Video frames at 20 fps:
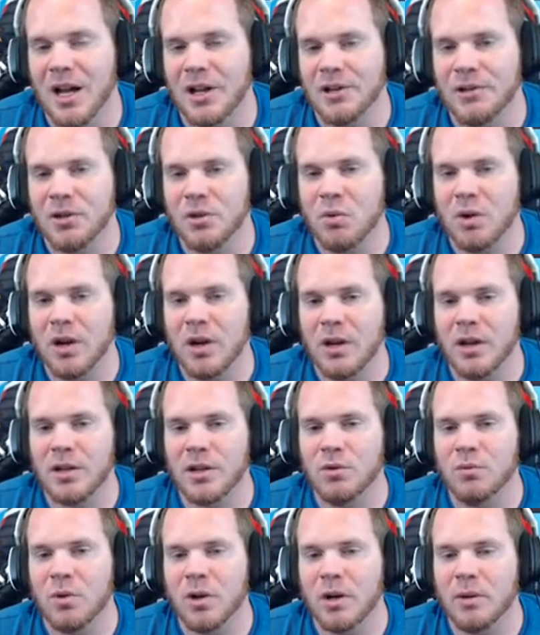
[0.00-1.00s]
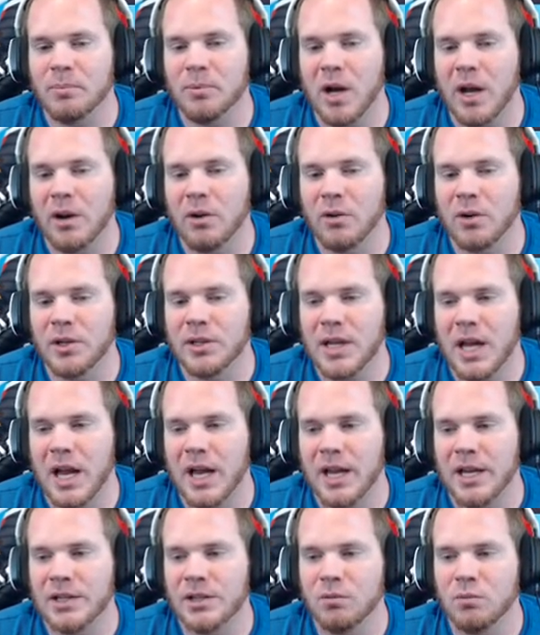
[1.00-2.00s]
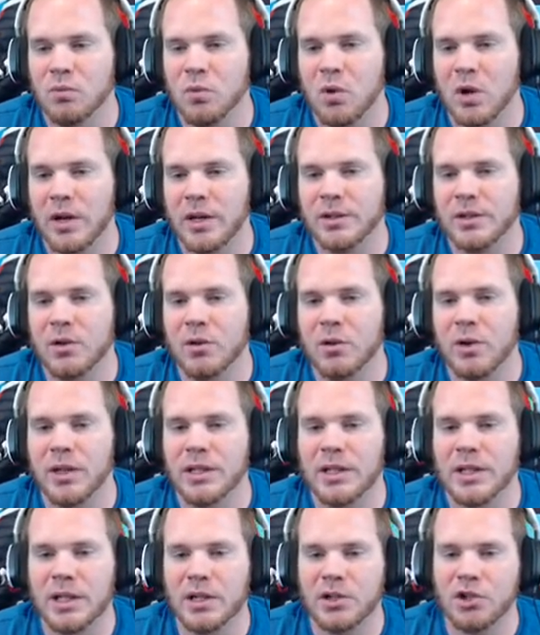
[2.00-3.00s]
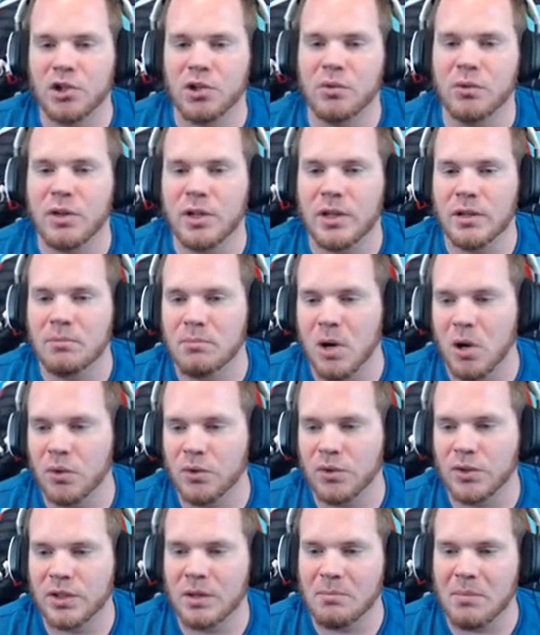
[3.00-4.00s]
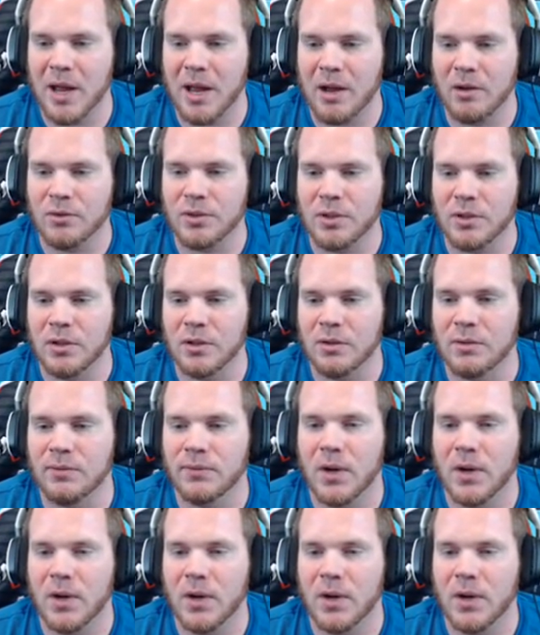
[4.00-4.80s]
You wanna prioritize what is going to get you the most amount of